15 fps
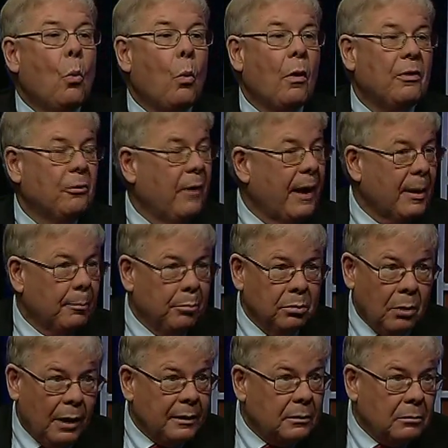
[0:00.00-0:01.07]
whether you had a
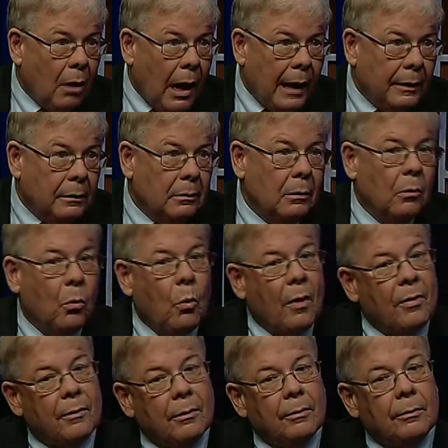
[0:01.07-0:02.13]
blood clot,
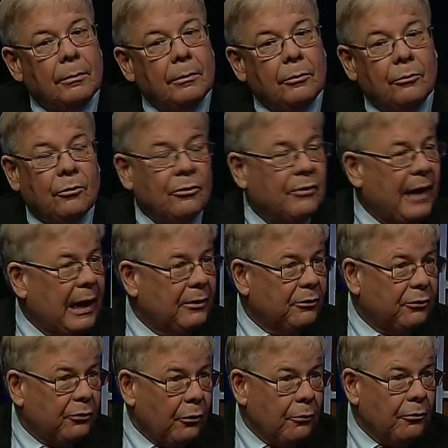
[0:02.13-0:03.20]
whether you just had
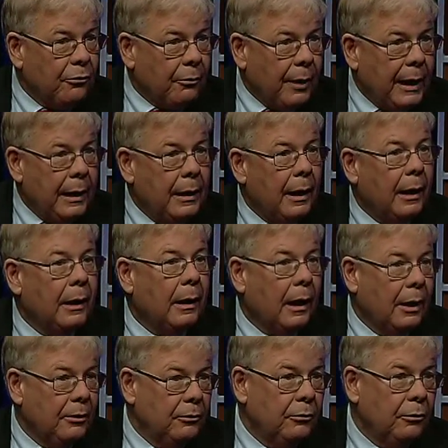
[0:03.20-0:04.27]
surgery
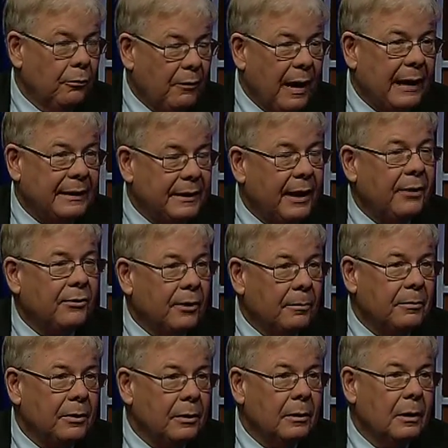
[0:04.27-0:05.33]
and you've got to take
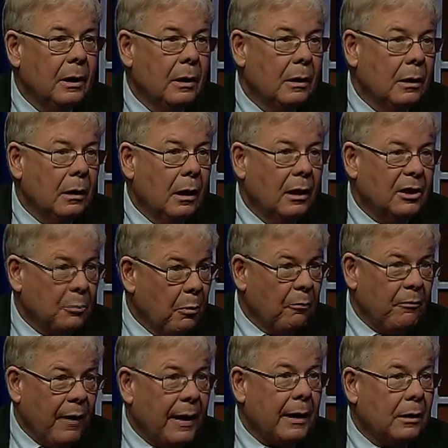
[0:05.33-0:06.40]
something to
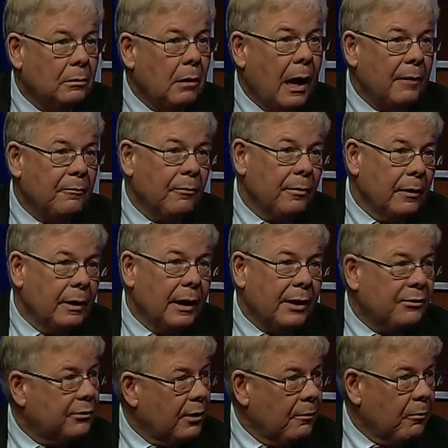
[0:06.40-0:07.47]
prevent a clot for the
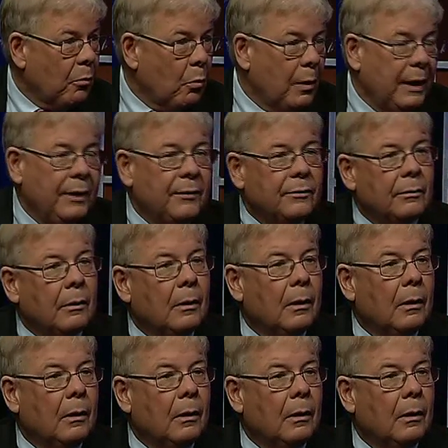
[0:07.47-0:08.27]
next several weeks.